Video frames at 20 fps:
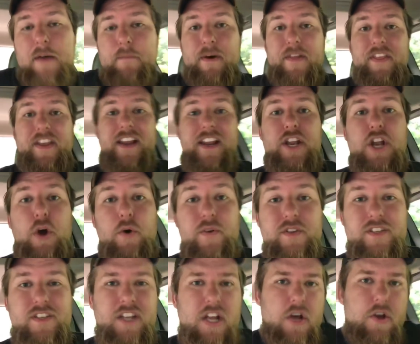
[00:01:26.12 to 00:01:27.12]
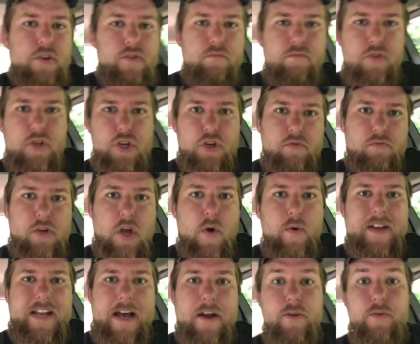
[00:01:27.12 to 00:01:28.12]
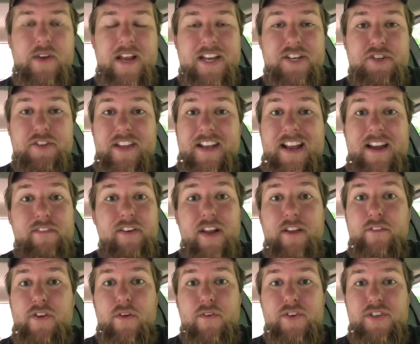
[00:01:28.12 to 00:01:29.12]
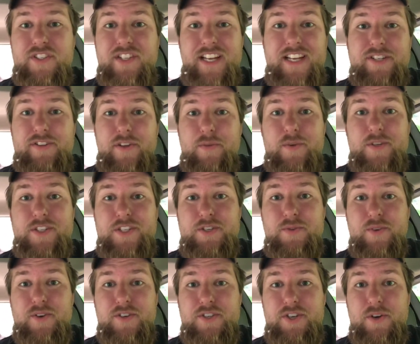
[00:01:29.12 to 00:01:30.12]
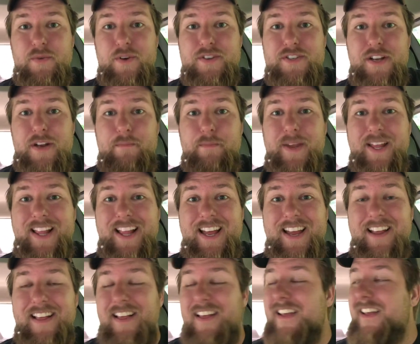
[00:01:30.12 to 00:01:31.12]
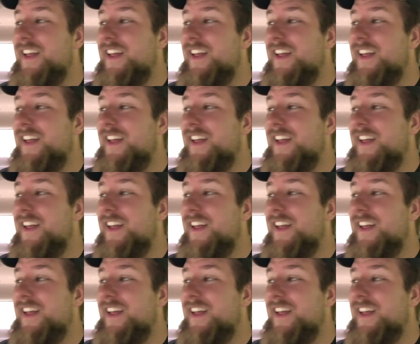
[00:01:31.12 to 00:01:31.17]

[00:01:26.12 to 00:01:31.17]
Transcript: but they didn't know it was, you know, you're going down to a nation they'd never lived overseas, so they wasn't sure, sure what it was going to be like.